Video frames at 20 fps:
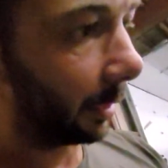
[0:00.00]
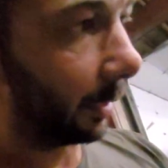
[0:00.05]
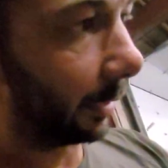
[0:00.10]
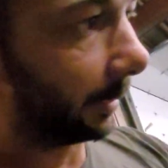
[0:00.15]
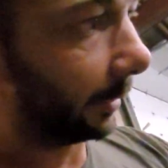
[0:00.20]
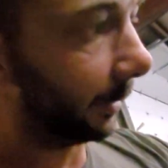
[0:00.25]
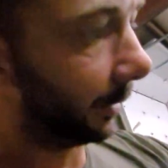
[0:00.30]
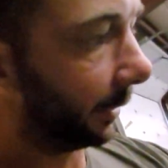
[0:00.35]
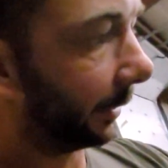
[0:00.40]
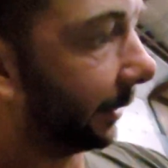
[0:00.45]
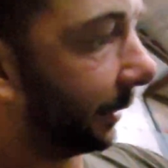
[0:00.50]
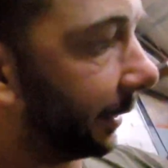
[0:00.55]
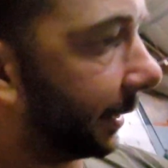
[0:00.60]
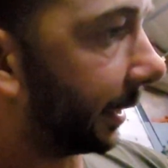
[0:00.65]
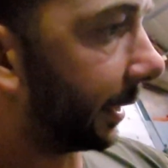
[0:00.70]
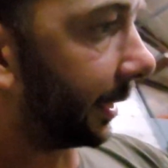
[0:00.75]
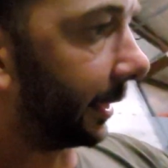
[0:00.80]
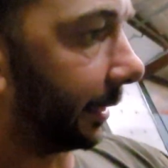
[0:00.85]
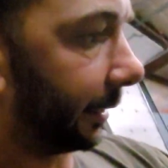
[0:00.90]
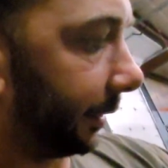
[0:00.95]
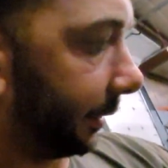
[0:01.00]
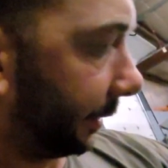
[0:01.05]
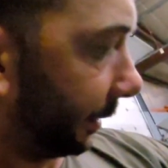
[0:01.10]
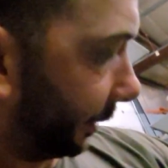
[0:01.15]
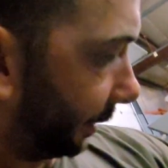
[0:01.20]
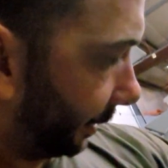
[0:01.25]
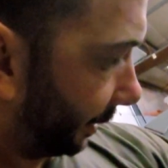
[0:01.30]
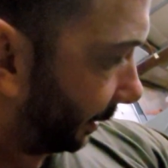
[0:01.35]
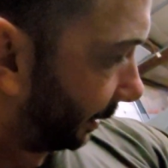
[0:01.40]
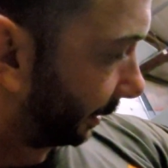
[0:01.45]
And then yeah,
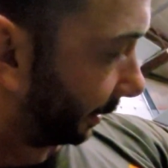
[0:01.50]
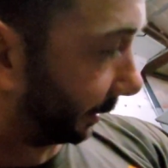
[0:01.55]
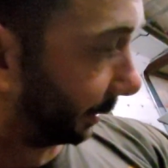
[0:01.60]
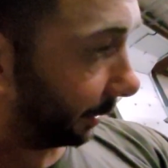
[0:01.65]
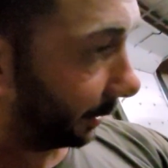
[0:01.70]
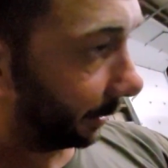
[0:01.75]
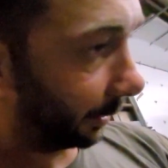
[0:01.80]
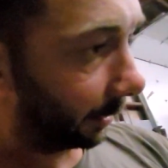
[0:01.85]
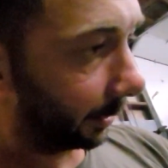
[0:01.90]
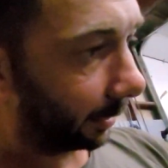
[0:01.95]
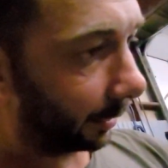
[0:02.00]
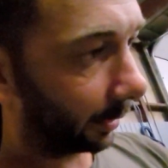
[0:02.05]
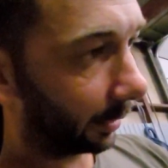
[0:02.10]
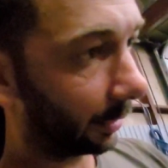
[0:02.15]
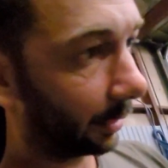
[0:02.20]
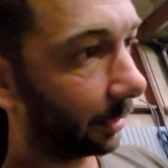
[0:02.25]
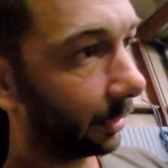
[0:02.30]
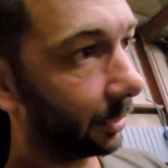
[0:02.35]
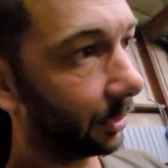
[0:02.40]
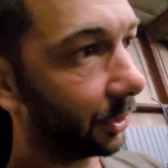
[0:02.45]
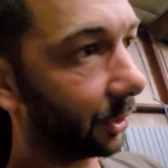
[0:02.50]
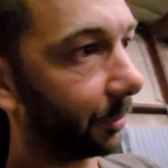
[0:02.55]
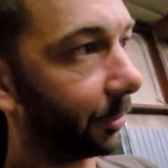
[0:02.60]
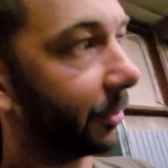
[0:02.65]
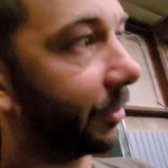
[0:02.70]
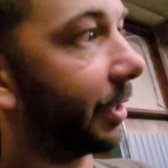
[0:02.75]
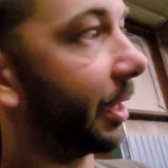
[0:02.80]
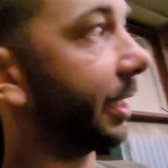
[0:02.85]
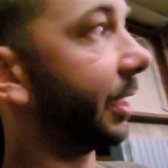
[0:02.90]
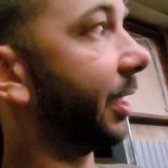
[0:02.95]
I think she'll be
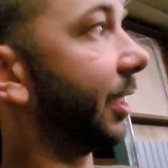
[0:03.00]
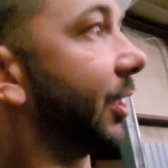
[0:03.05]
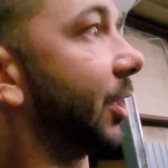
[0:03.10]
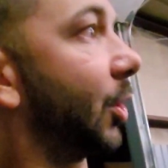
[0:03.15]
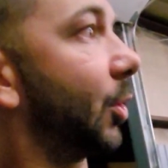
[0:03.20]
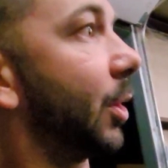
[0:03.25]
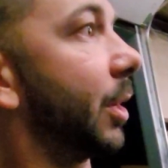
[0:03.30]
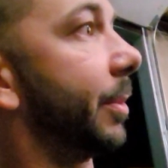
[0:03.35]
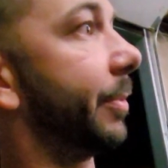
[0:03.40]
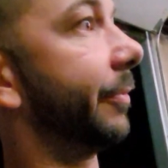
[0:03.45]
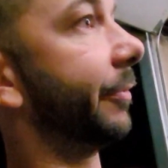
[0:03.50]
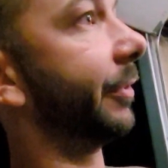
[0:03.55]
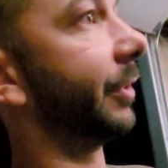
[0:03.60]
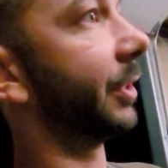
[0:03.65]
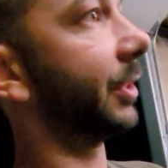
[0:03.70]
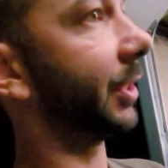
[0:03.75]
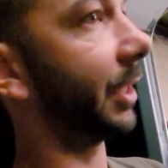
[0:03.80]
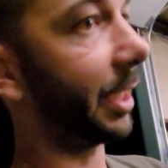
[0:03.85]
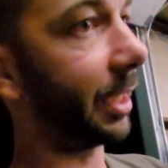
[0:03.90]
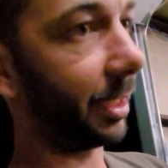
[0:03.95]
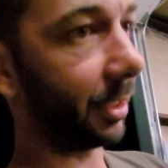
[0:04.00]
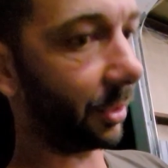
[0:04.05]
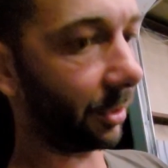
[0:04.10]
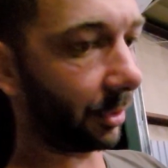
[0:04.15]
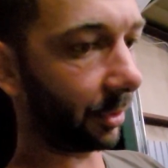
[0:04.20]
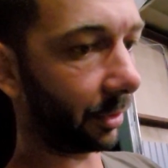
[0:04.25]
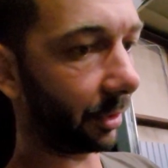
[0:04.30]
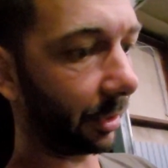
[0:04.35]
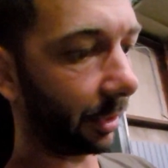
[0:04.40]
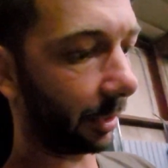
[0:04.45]
ready to go up for
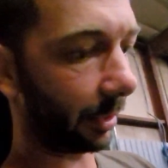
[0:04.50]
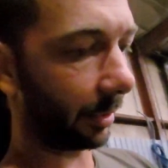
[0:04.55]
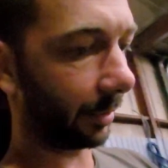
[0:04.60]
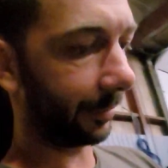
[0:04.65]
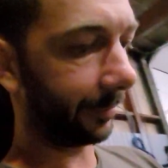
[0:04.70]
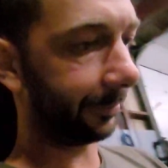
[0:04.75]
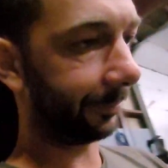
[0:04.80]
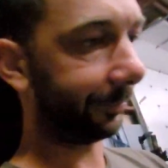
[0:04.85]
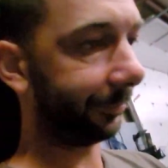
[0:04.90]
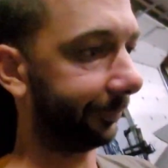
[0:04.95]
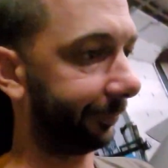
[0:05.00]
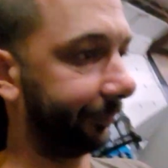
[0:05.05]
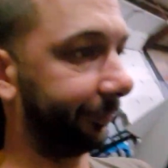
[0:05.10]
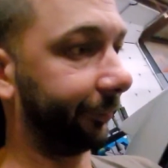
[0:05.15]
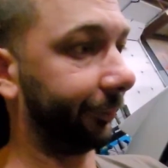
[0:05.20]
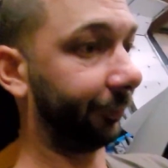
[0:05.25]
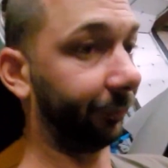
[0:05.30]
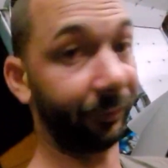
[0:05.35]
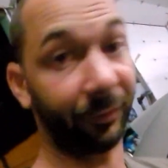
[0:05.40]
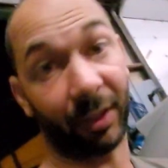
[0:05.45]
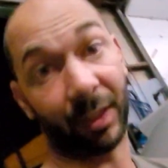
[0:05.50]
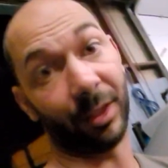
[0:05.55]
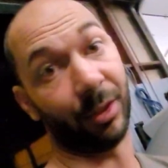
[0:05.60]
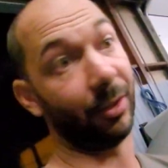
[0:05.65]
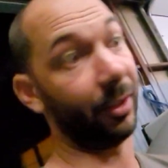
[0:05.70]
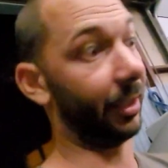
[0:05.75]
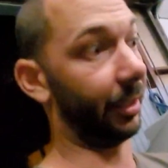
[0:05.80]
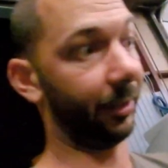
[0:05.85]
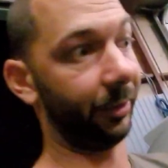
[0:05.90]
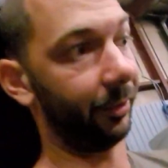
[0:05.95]
sale. Man,
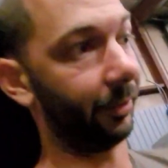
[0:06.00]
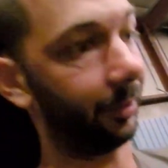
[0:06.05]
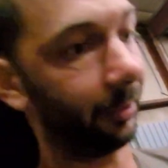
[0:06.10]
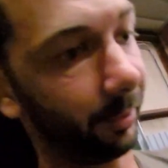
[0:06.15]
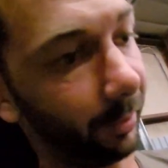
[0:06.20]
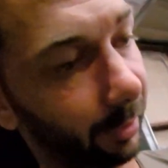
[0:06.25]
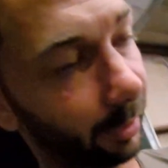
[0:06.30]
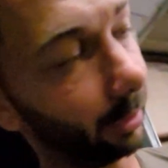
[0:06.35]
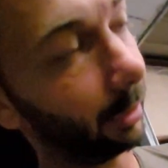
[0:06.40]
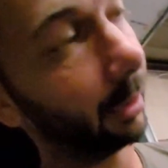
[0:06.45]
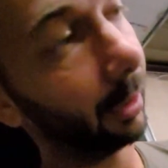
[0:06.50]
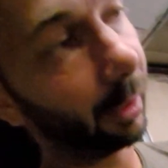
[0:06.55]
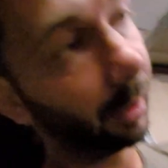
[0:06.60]
you guys are interested.